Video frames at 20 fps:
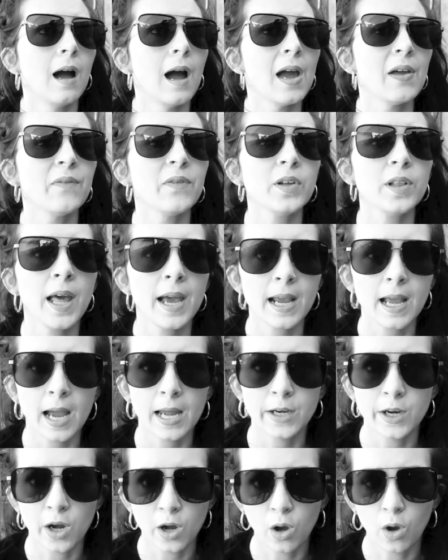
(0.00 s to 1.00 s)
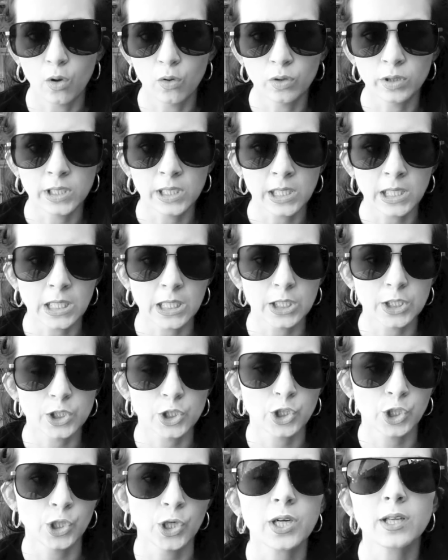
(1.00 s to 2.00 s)
I feel like I not only
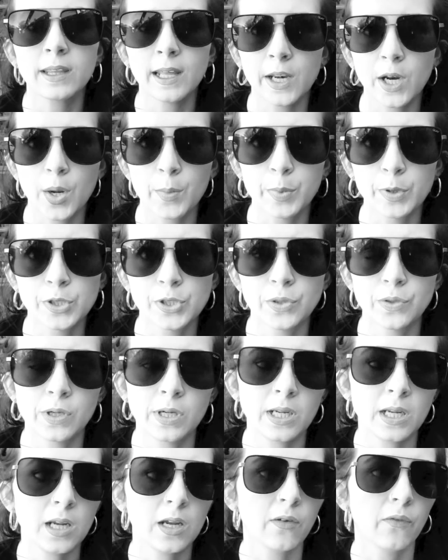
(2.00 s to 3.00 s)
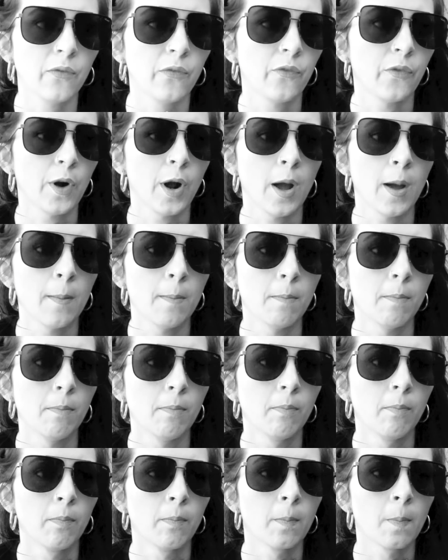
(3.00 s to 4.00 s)
took that opportunity
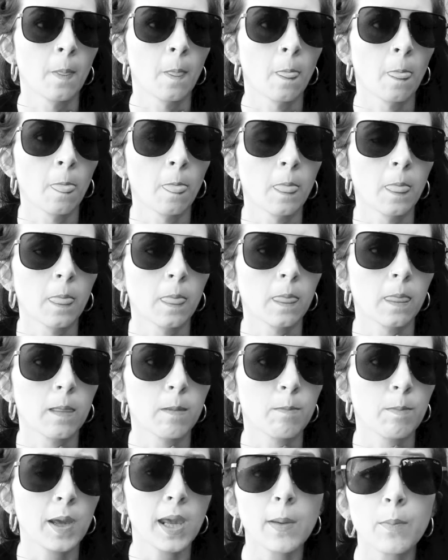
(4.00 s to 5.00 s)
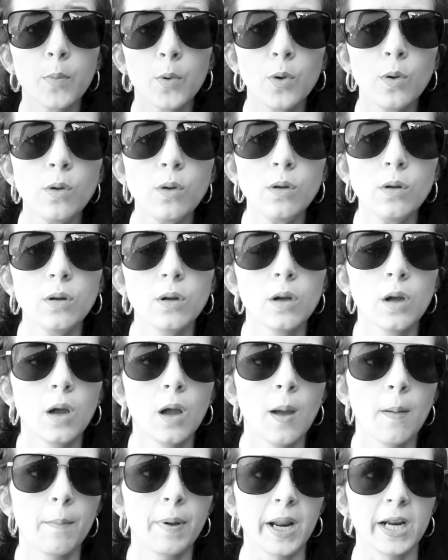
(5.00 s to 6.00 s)
from people,
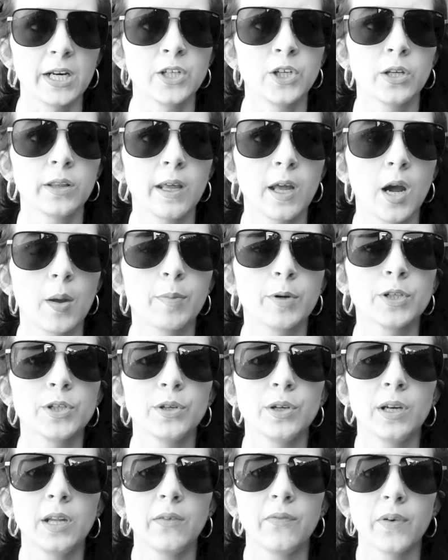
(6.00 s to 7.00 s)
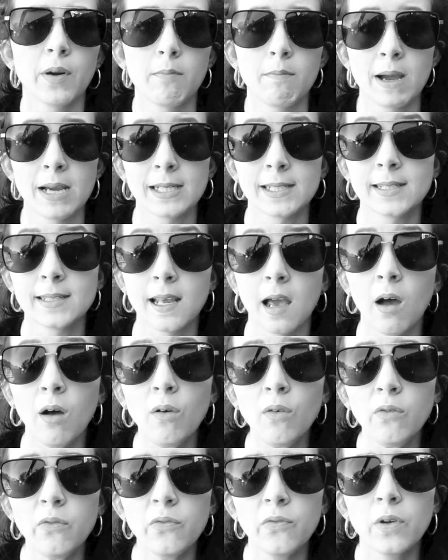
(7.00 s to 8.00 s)
but I took that opportunity from
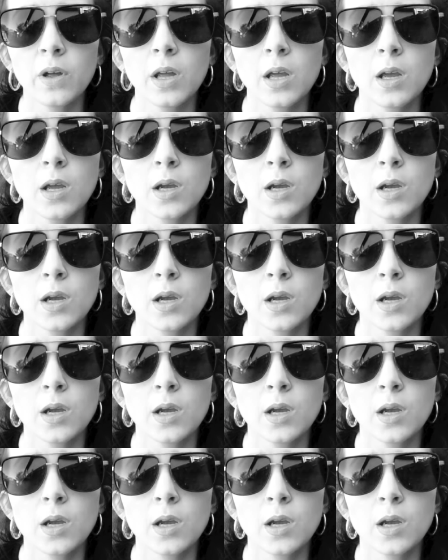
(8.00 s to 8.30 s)
myself